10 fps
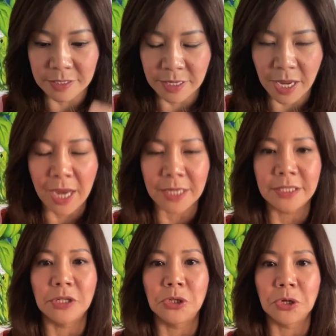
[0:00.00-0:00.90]
as
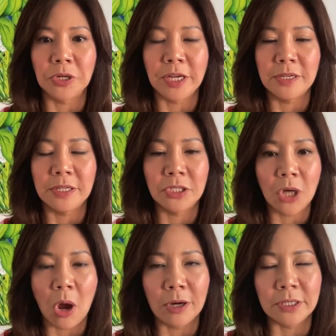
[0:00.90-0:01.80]
the journey
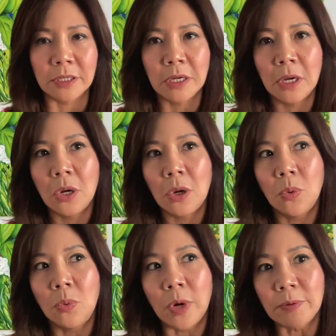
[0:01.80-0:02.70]
starts
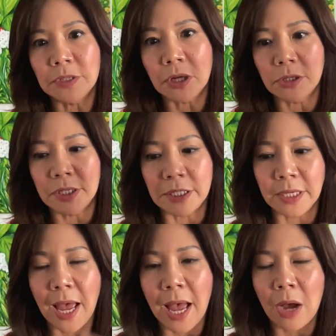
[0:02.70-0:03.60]
we will start to
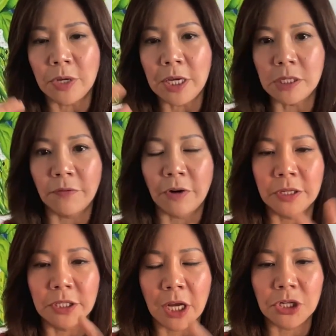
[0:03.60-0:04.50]
see how each of our
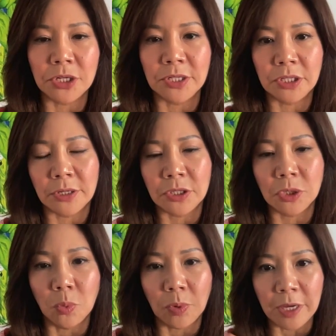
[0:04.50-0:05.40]
intentions starts
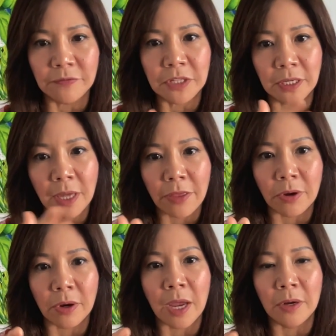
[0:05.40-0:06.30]
to weave
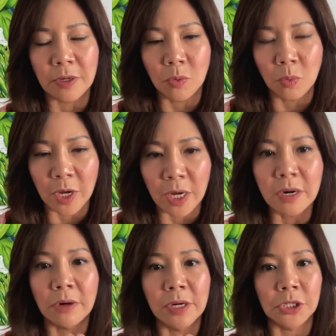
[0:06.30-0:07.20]
together and
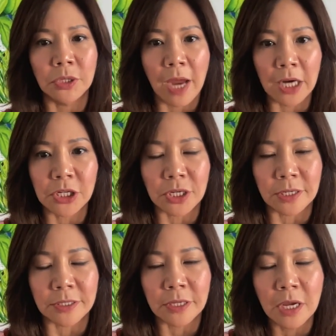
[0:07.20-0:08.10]
in our
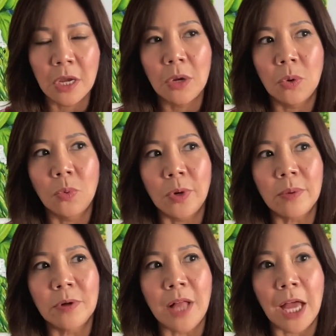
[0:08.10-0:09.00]
interactions
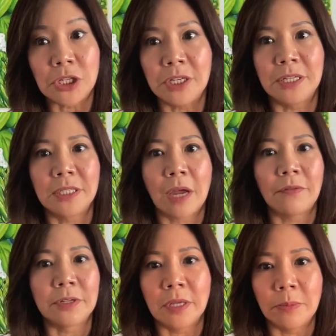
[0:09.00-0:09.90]
we will actually
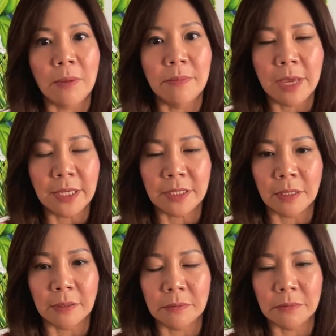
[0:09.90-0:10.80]
discover some
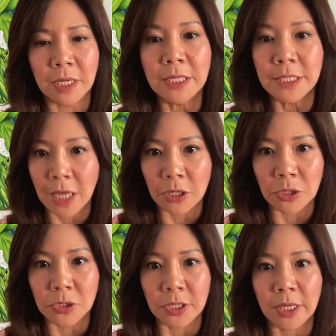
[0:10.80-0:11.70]
amazing insight
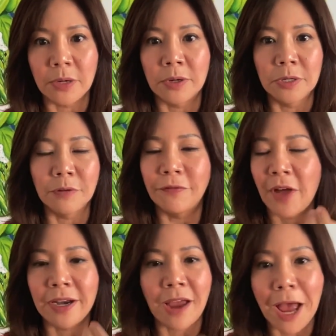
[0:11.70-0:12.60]
usually, or you'll
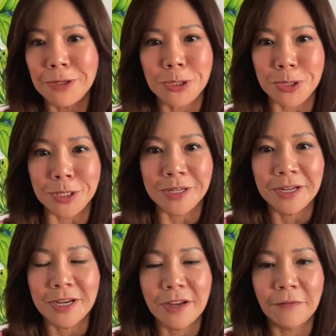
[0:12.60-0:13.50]
find answers
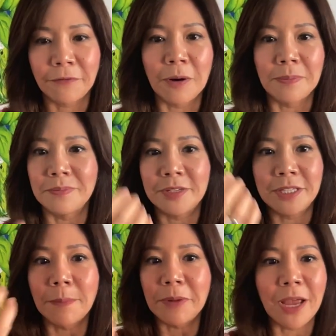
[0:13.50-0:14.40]
from
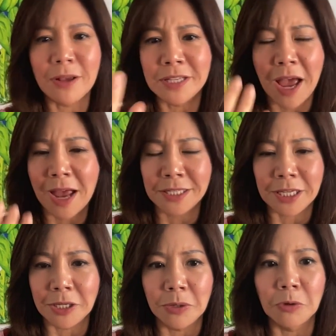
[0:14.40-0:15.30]
somebody else
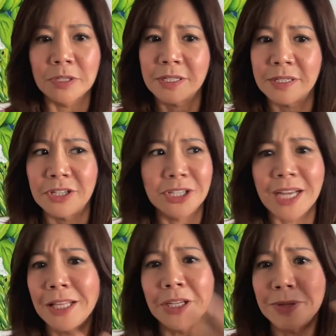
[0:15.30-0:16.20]
asking you or just
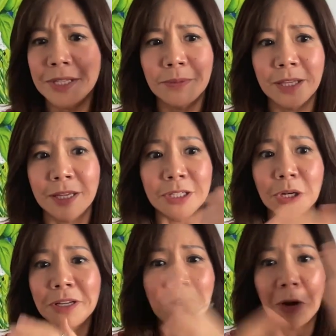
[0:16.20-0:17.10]
telling you something that is
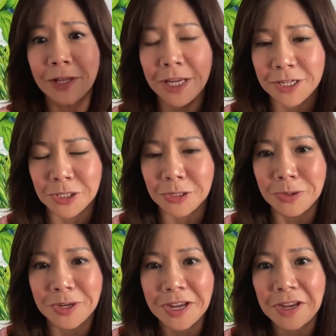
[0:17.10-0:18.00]
totally not related
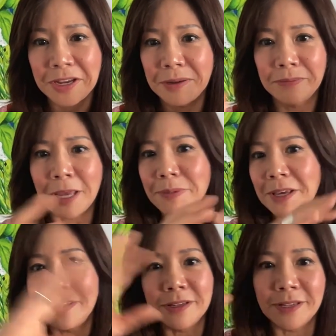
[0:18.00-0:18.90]
to
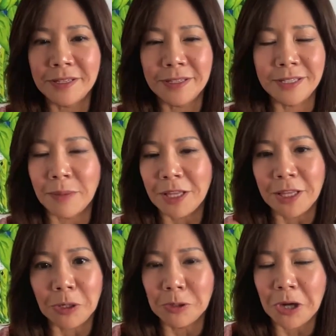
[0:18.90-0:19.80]
maybe something
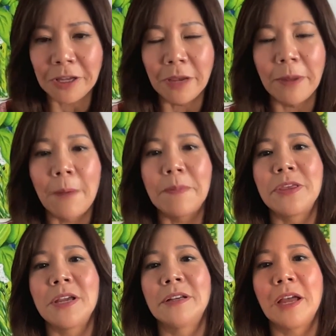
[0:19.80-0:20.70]
that you were talking about, but
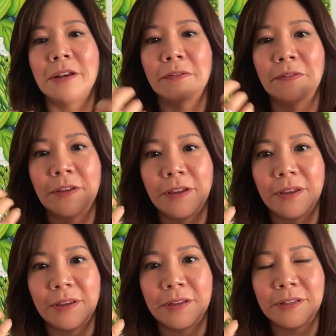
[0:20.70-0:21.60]
then kind of
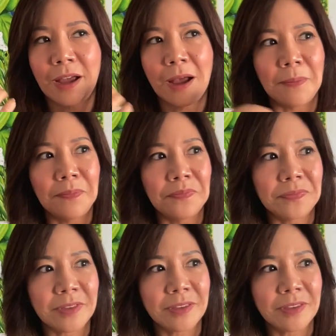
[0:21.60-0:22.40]
um,